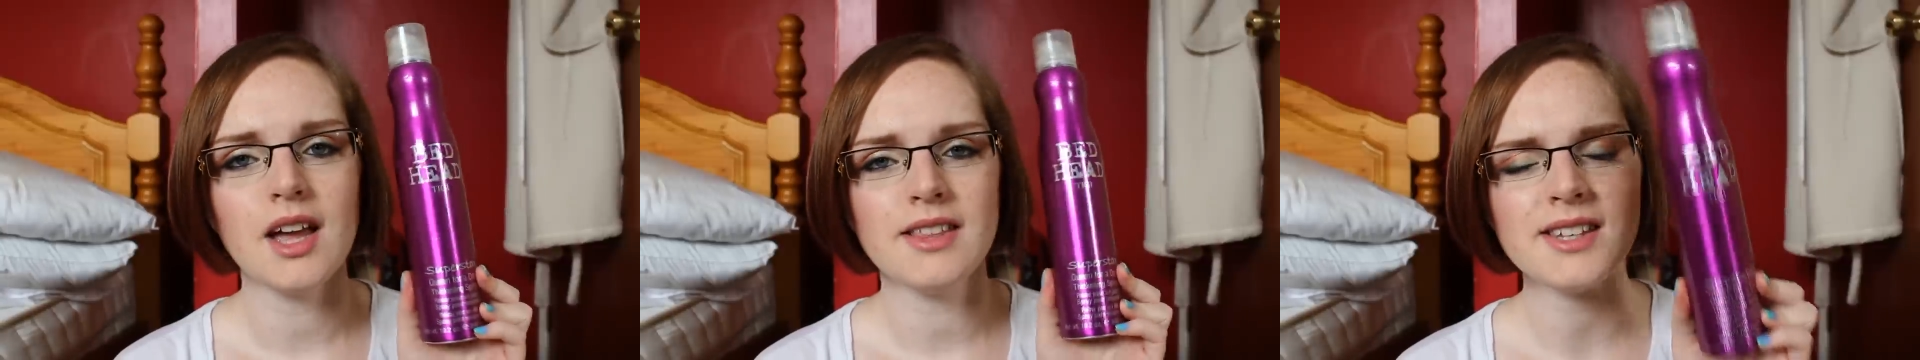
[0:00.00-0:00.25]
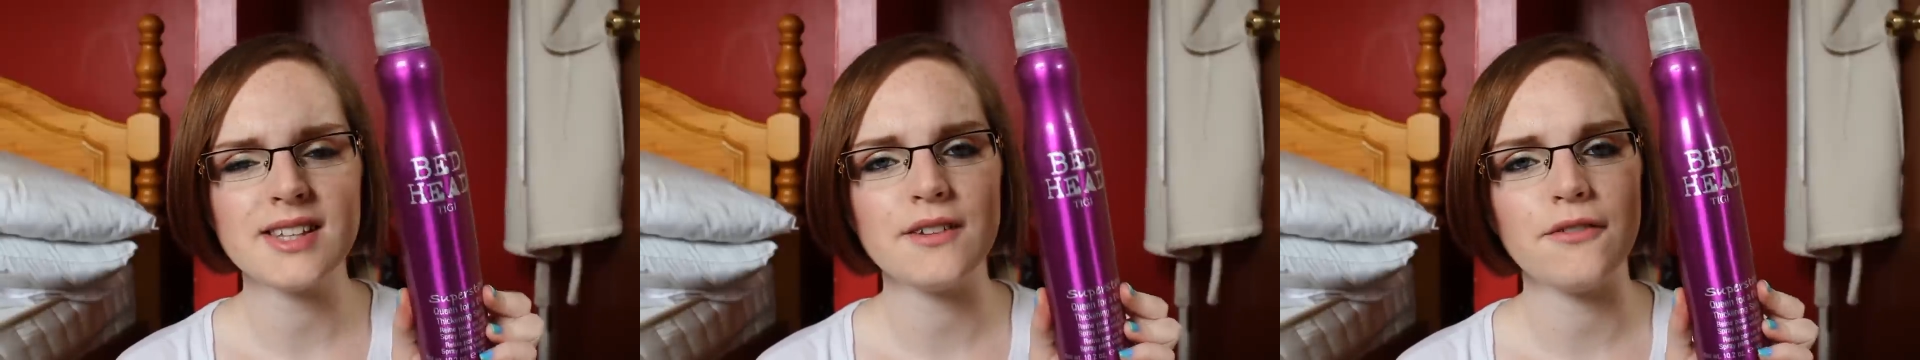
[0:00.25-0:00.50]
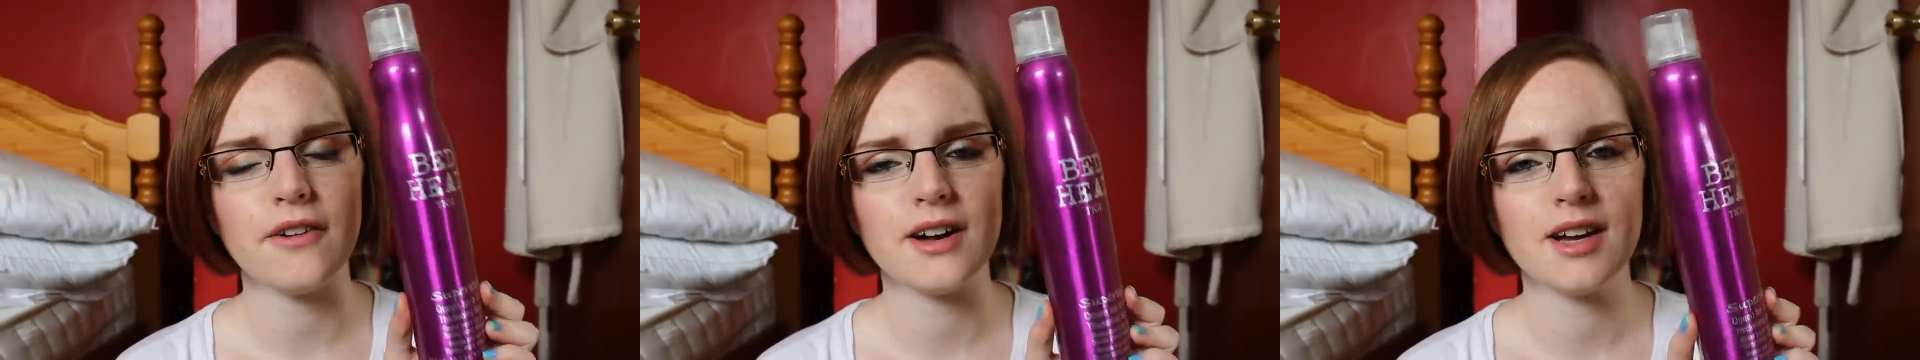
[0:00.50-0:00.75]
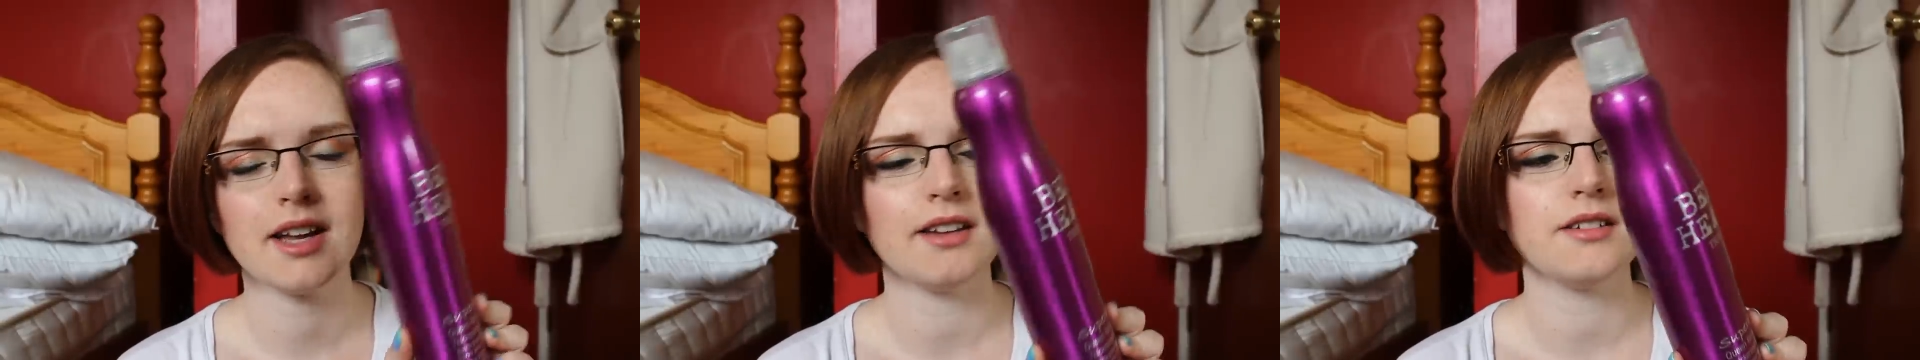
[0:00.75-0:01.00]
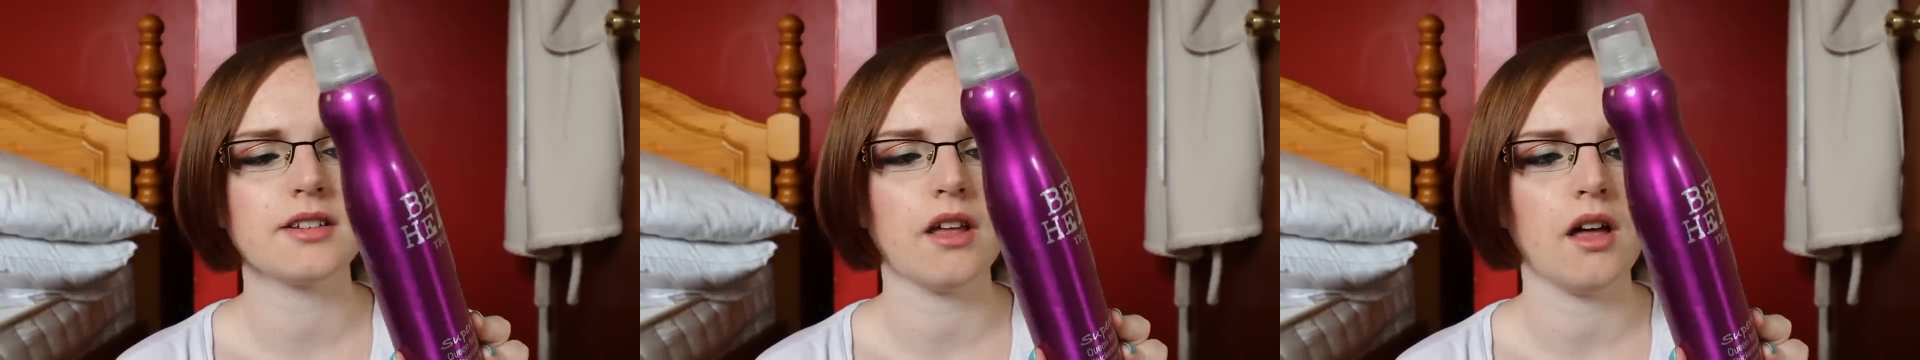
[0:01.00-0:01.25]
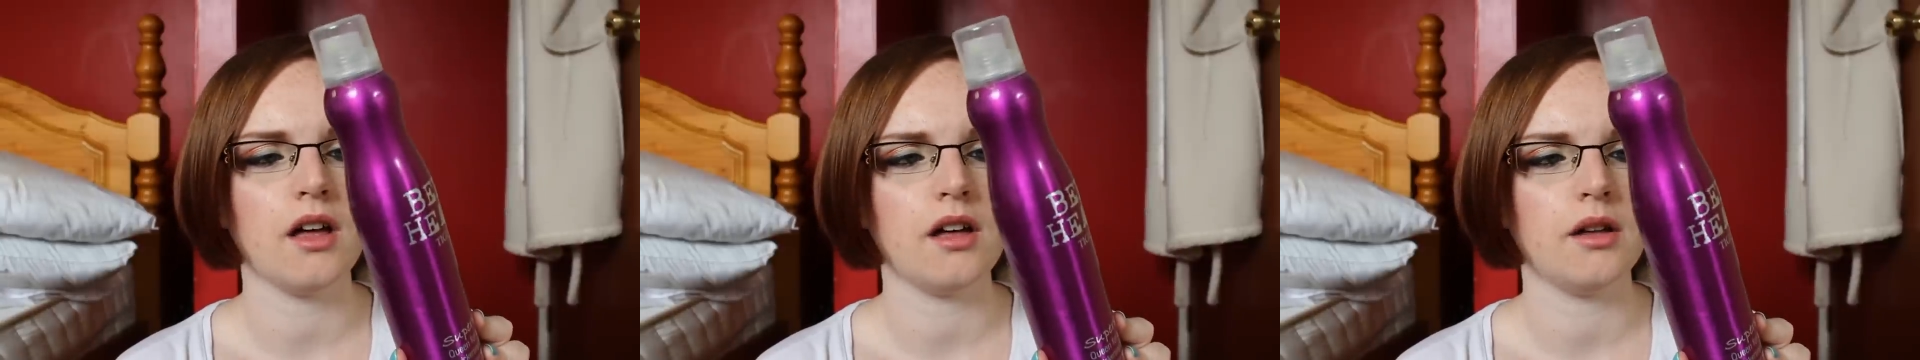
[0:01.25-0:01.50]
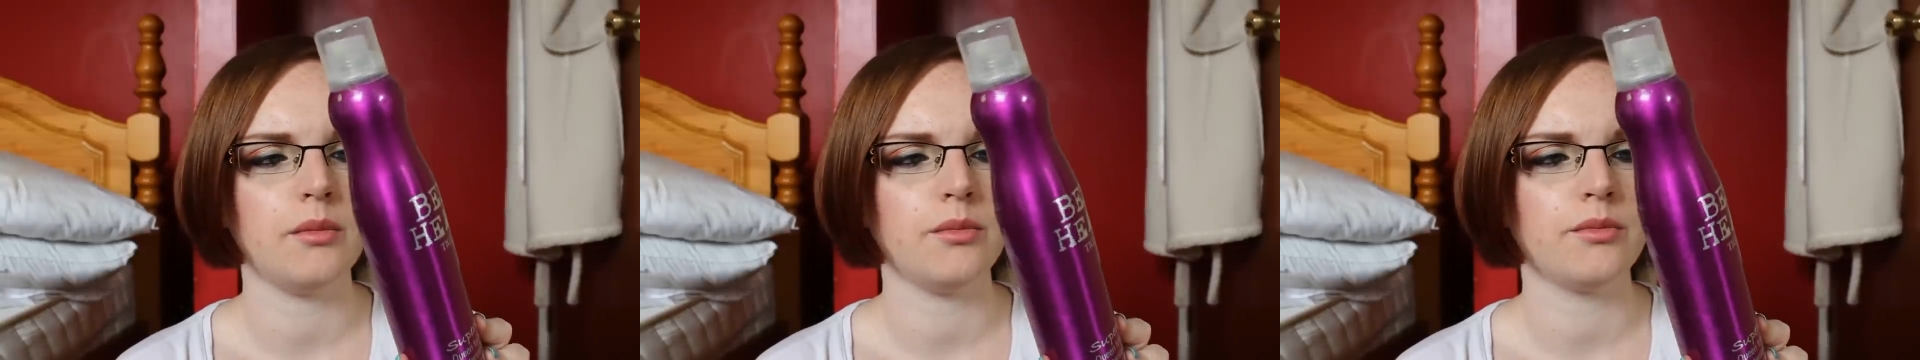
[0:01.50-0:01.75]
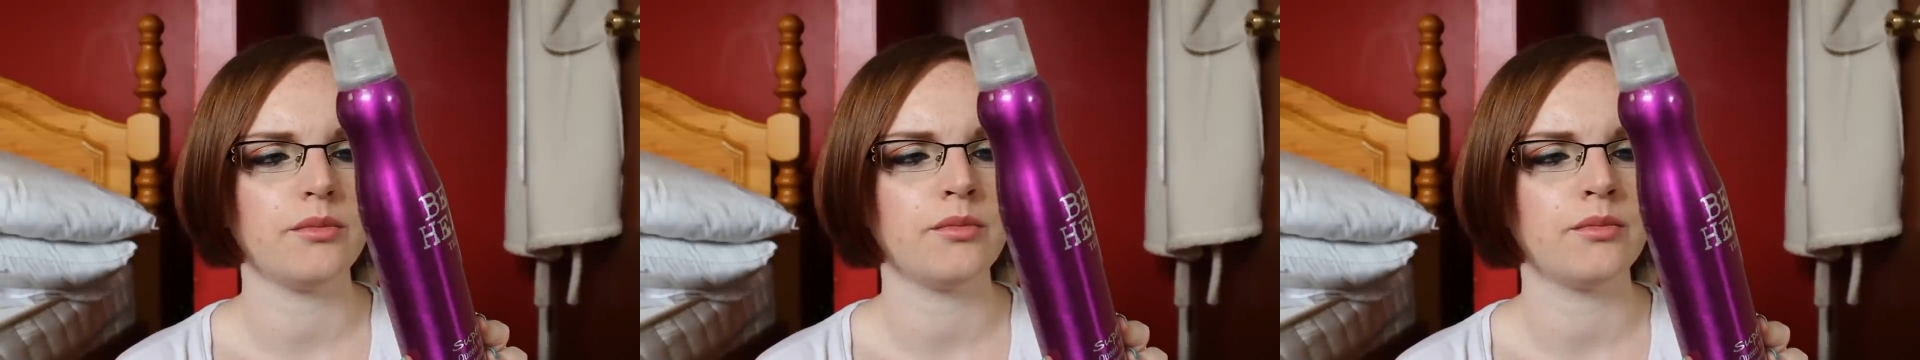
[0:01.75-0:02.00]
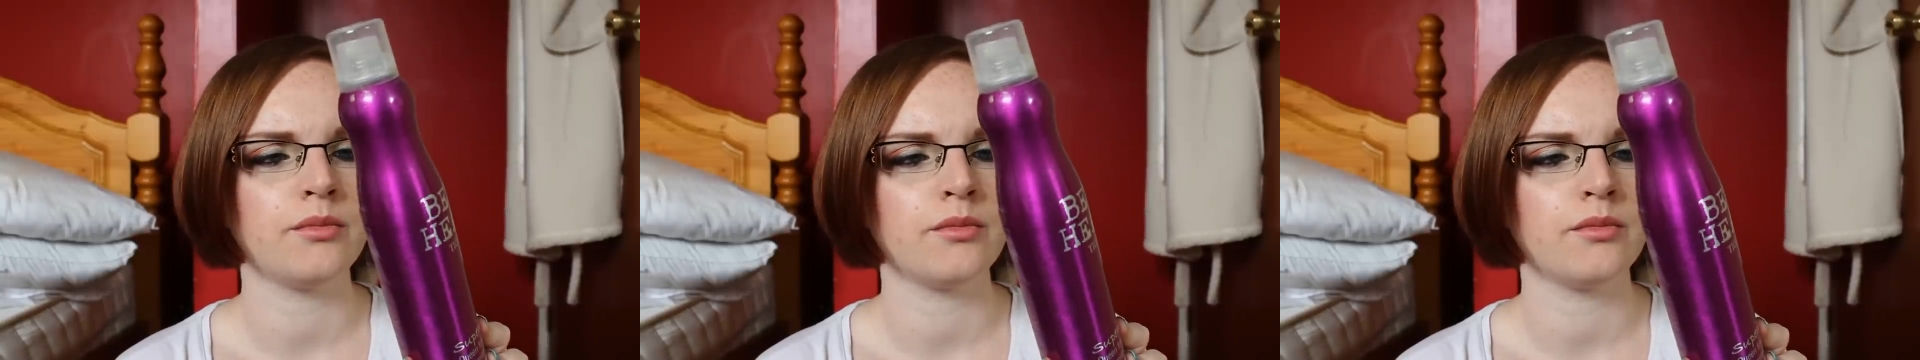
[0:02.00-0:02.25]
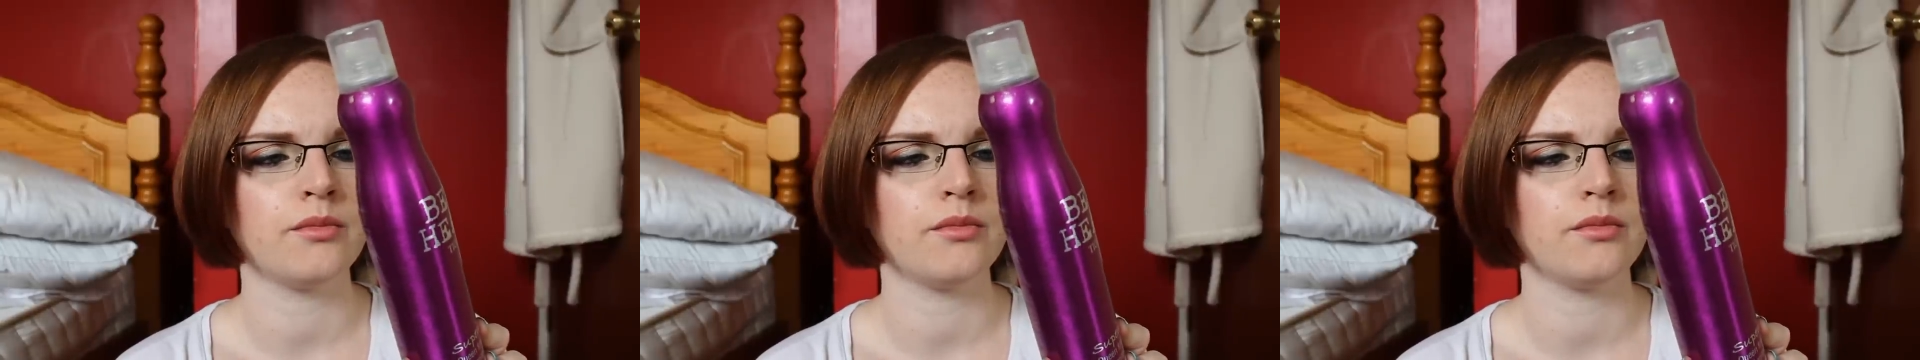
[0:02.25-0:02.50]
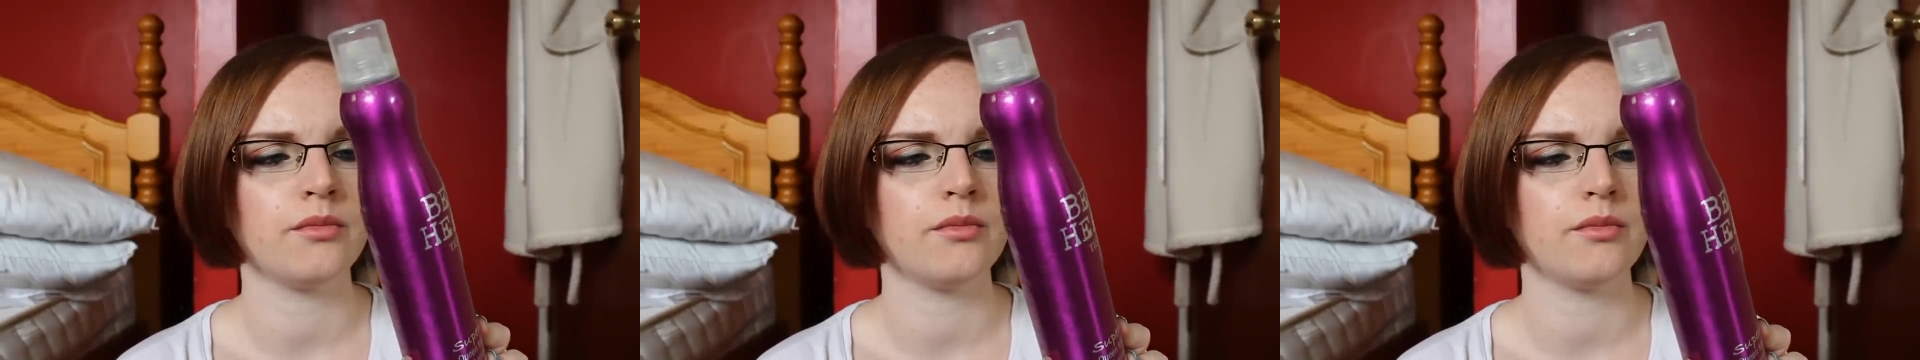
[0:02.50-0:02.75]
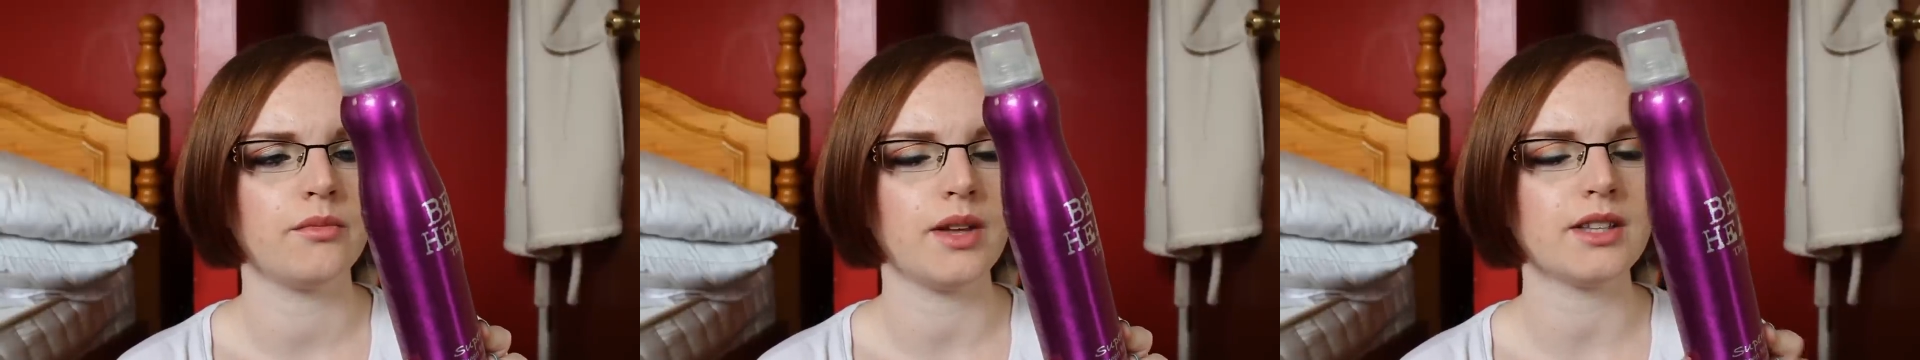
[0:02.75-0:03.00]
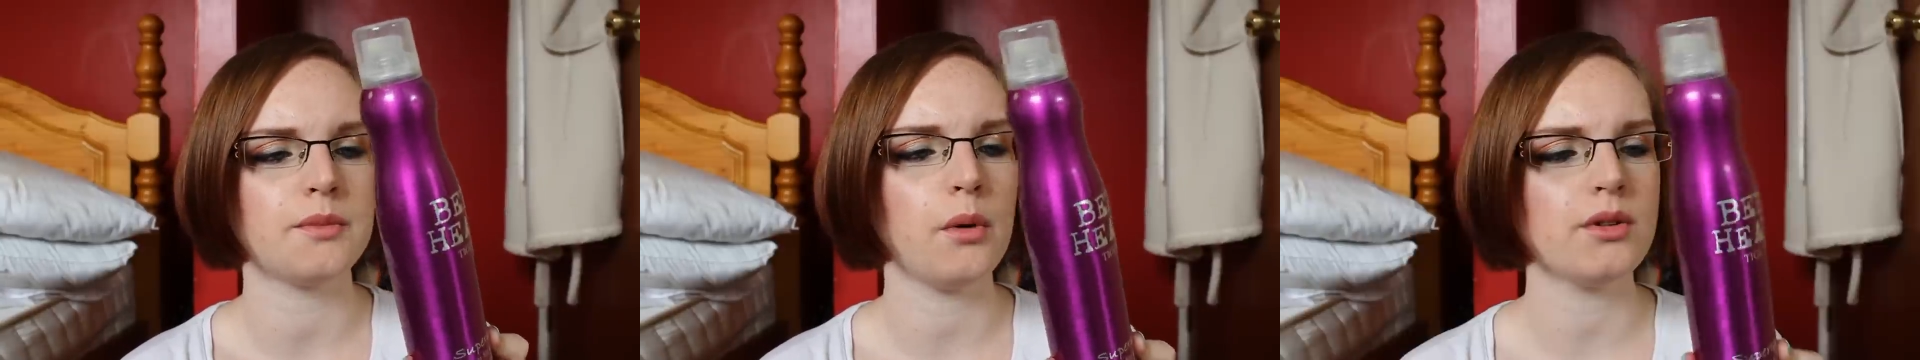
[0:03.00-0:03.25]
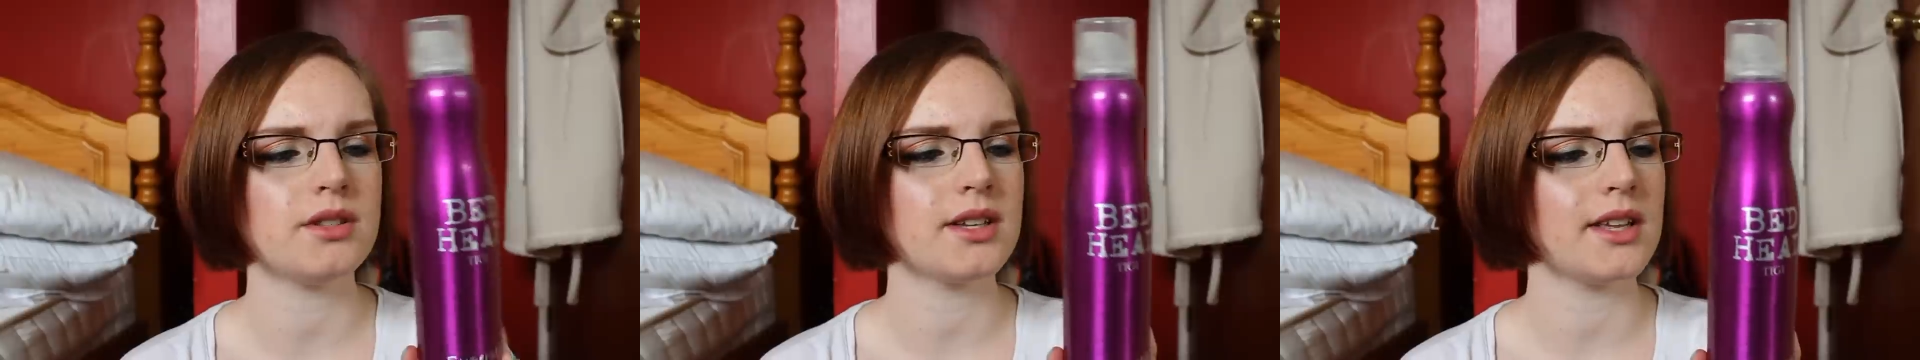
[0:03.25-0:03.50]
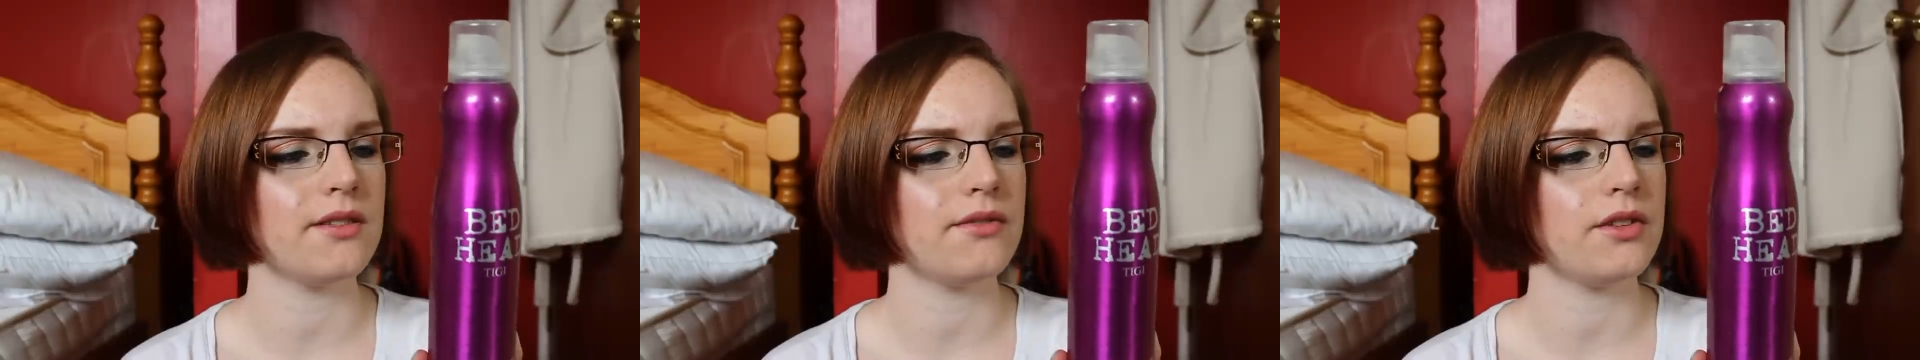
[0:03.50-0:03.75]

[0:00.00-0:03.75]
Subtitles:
This I find, it's supposed to give